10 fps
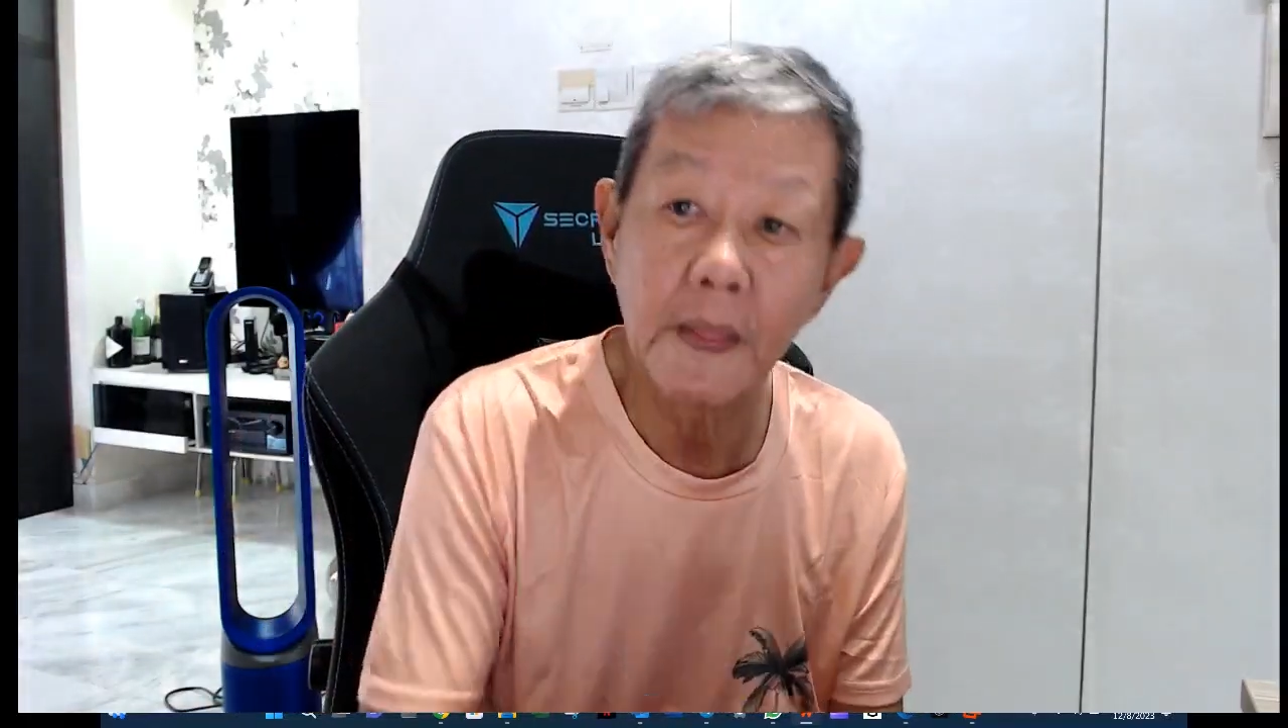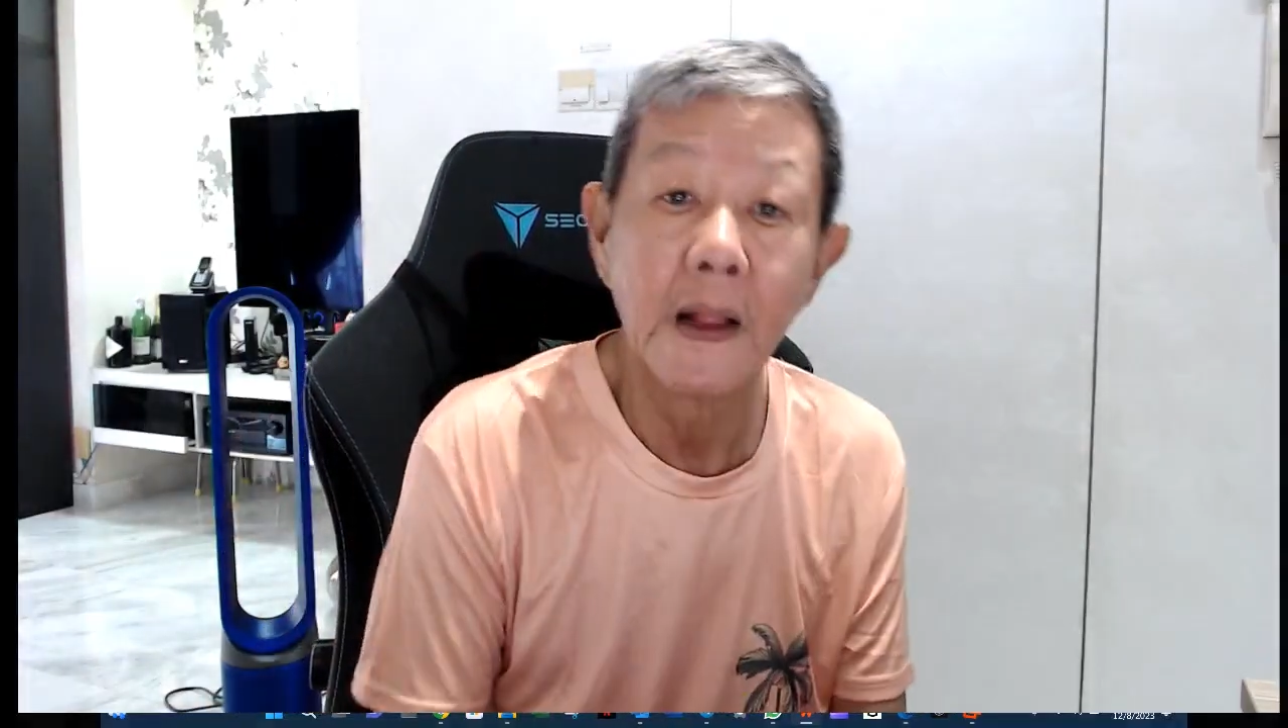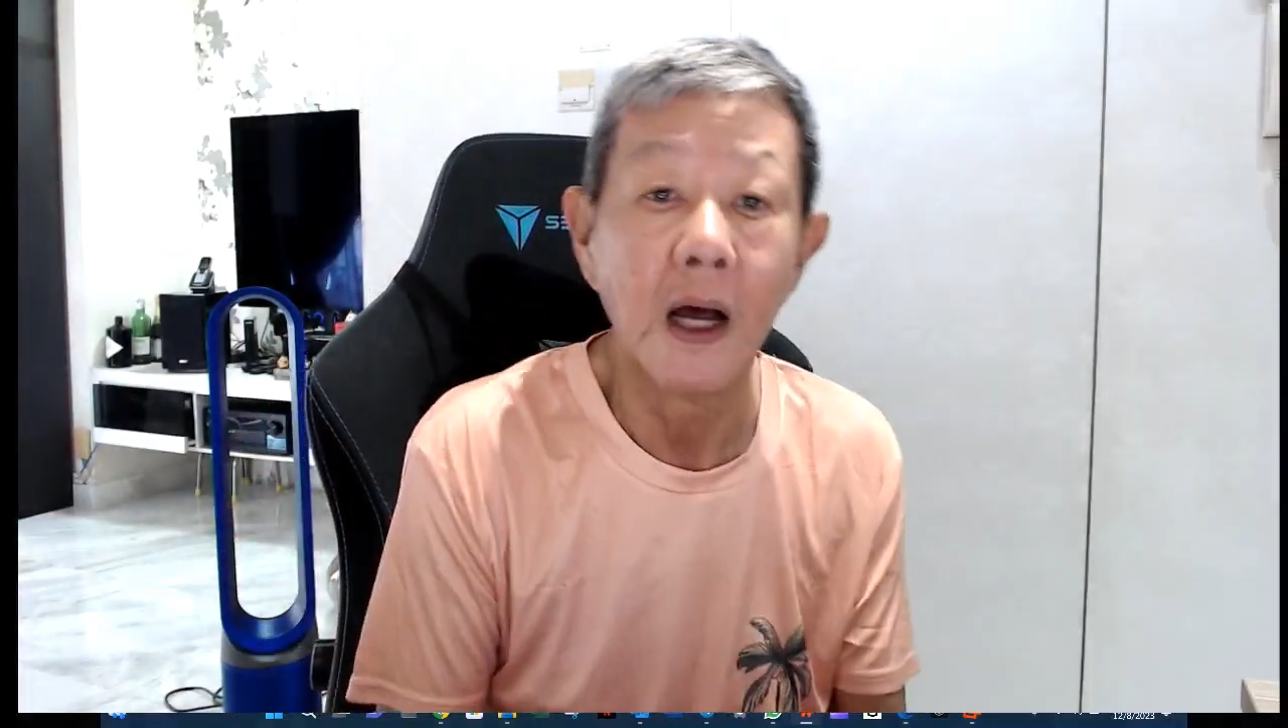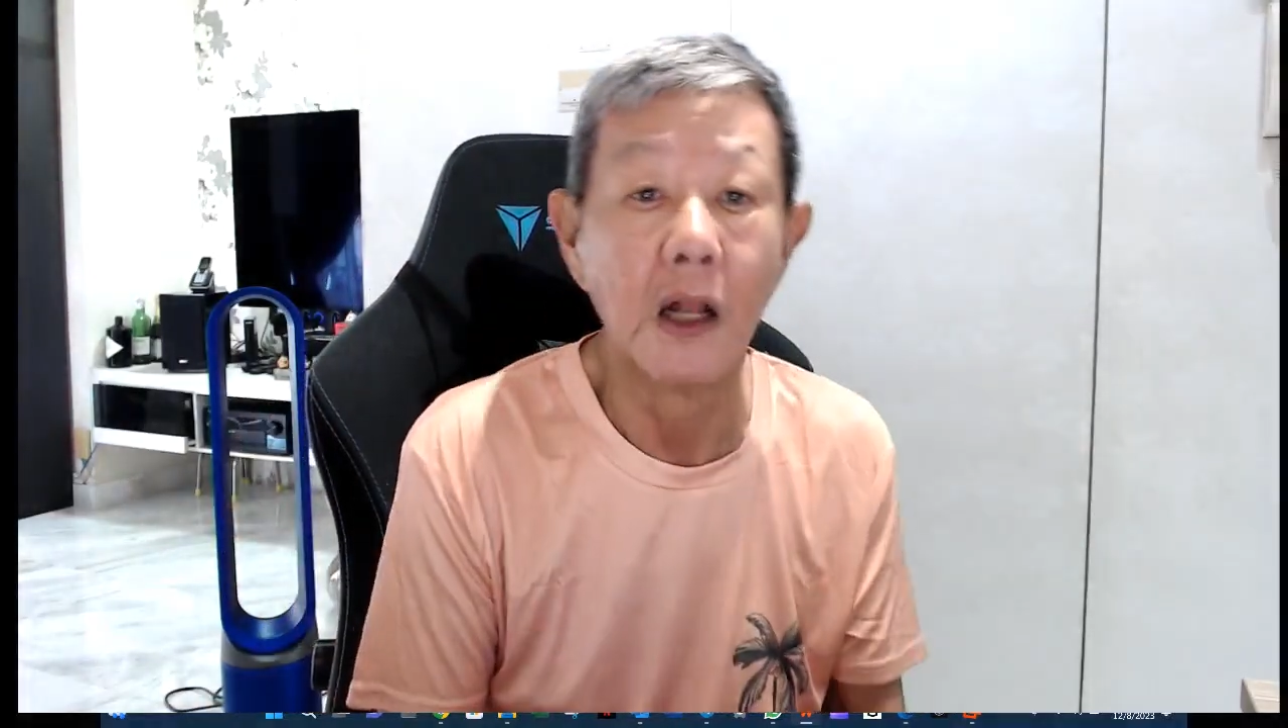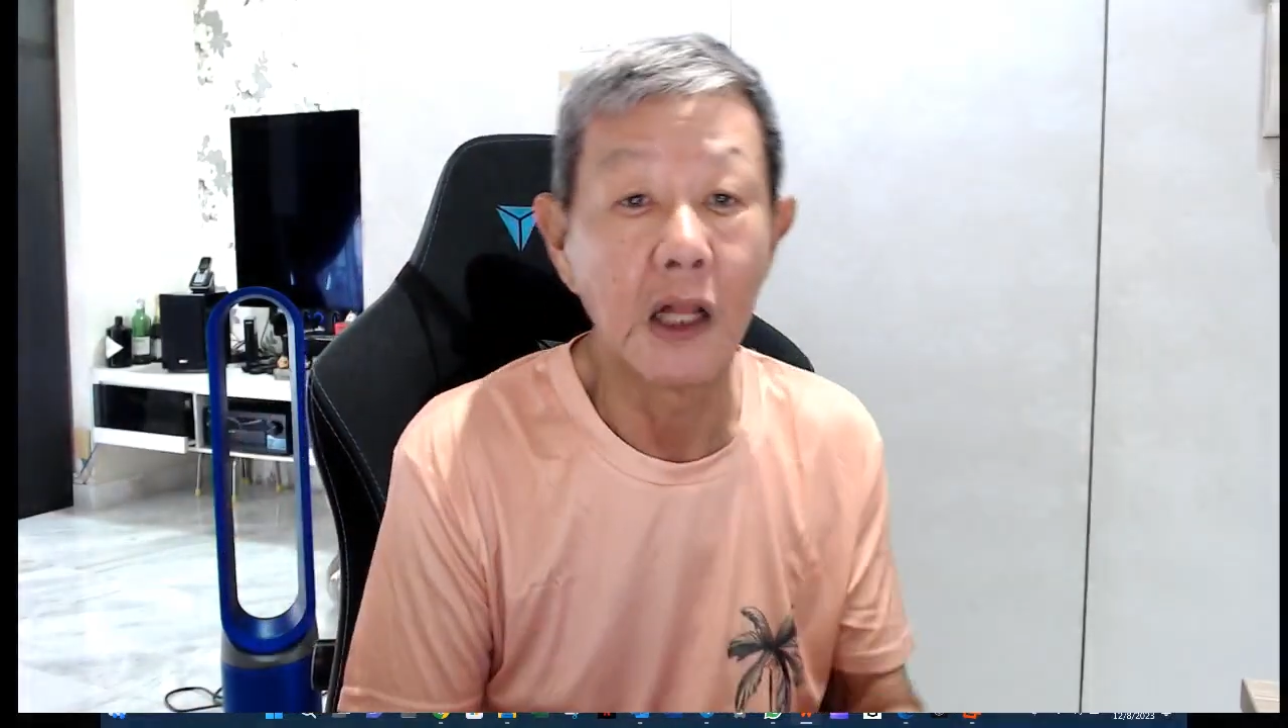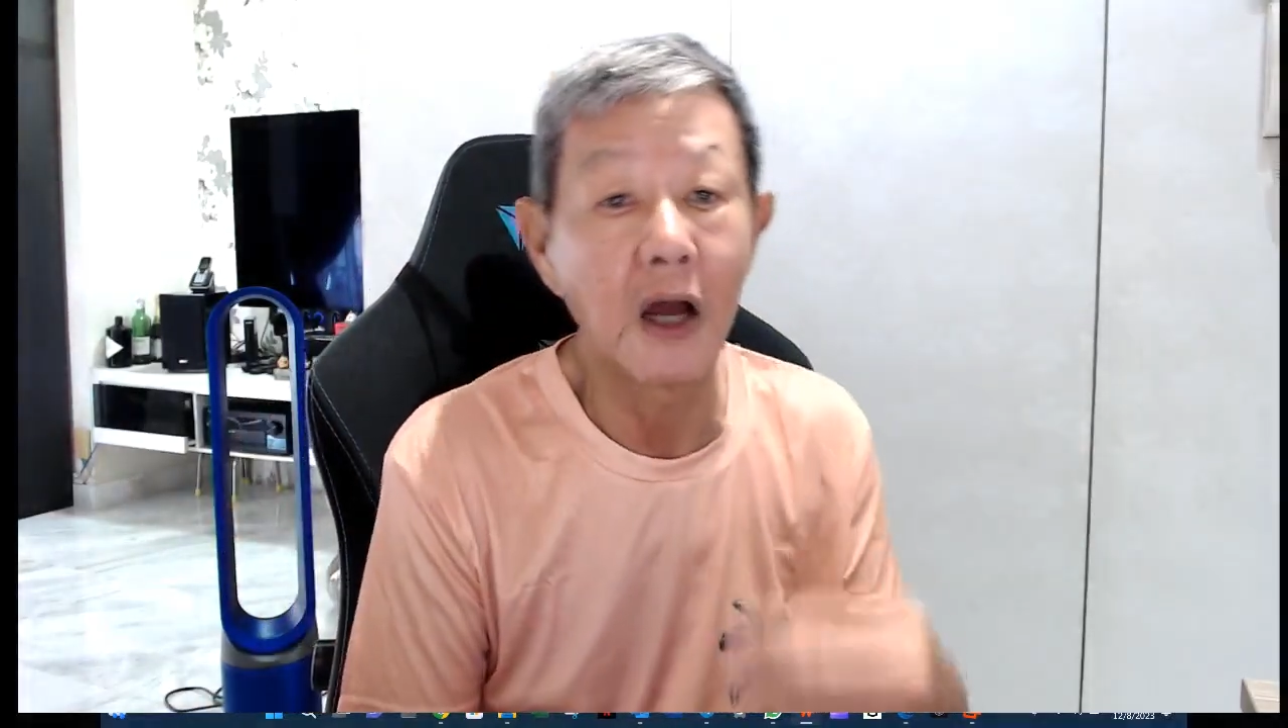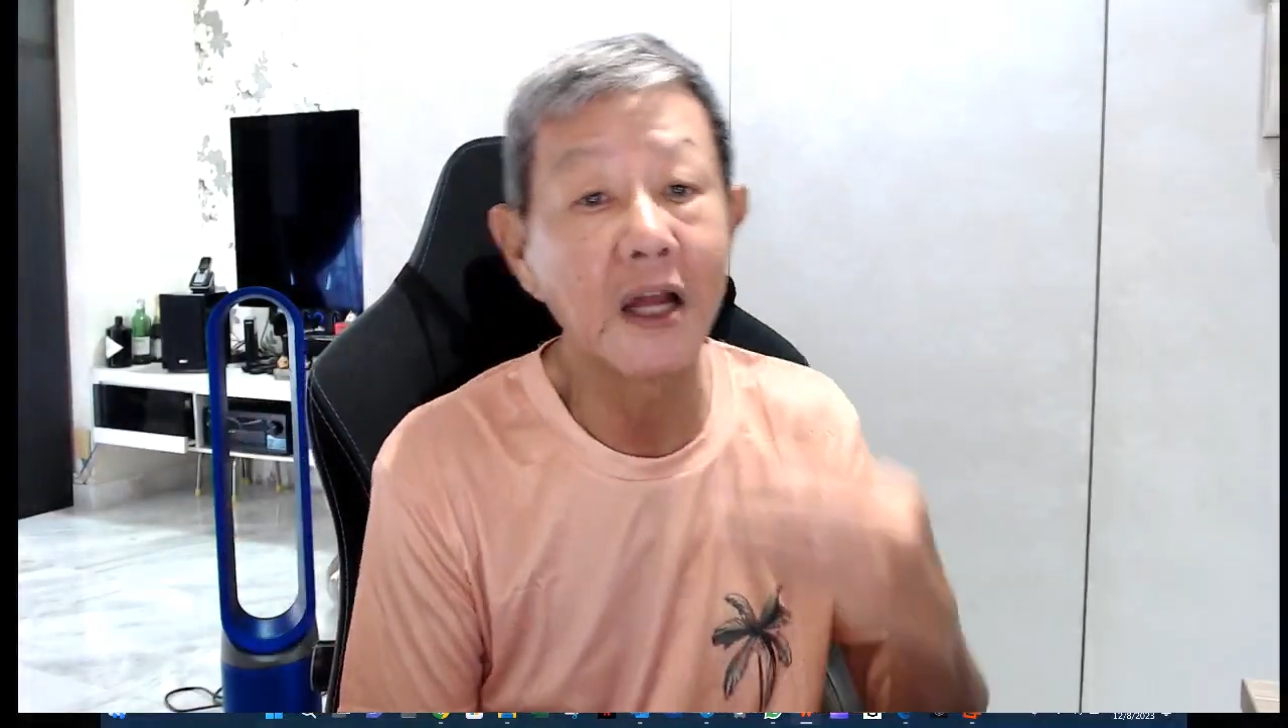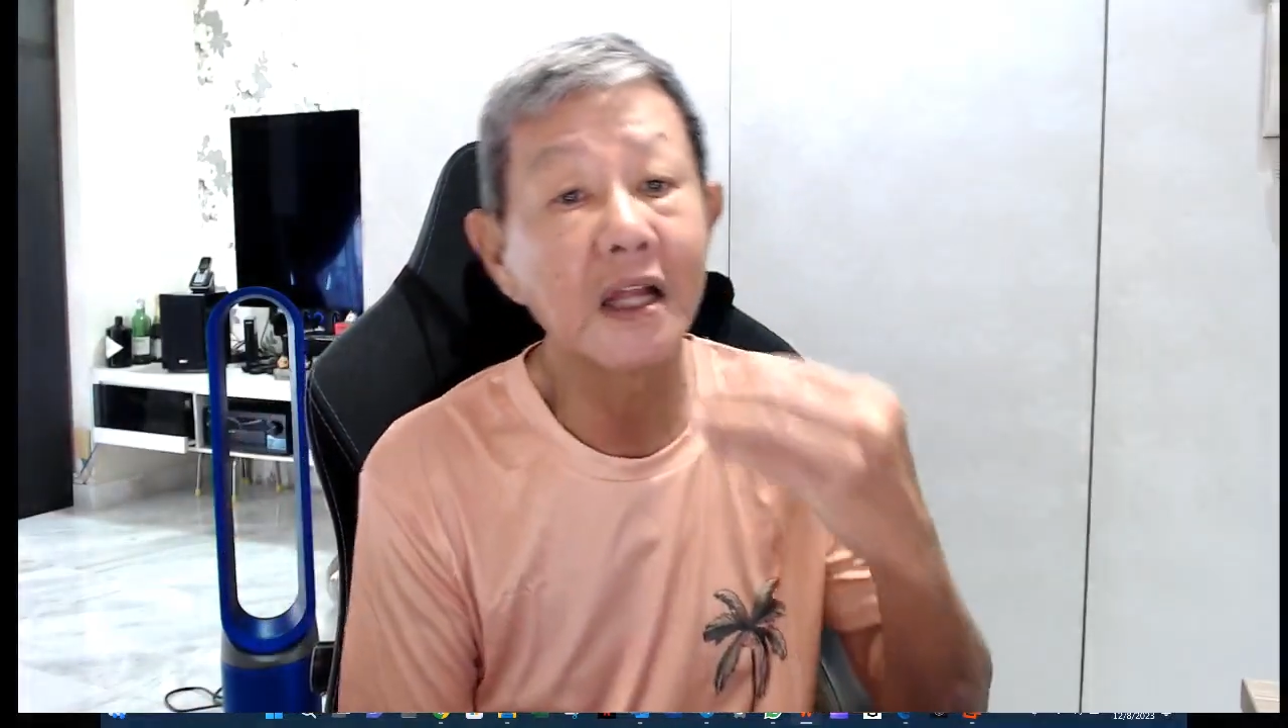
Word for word: allowing